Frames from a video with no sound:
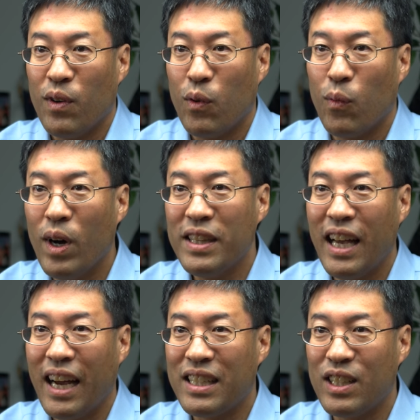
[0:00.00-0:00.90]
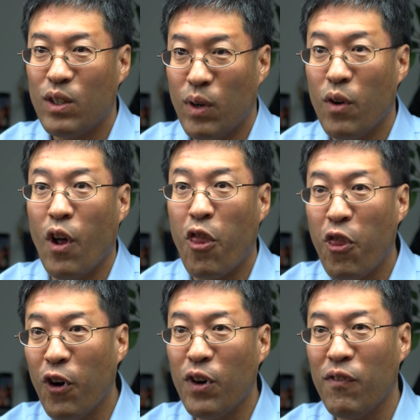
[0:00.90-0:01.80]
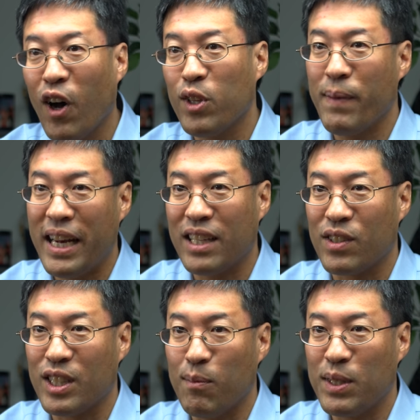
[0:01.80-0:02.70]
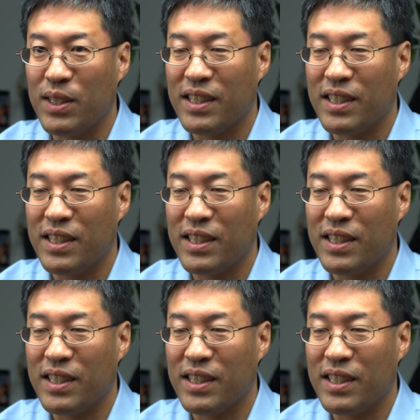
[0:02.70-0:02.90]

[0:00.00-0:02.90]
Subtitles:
one doctor wrote a third of all the medical exemptions.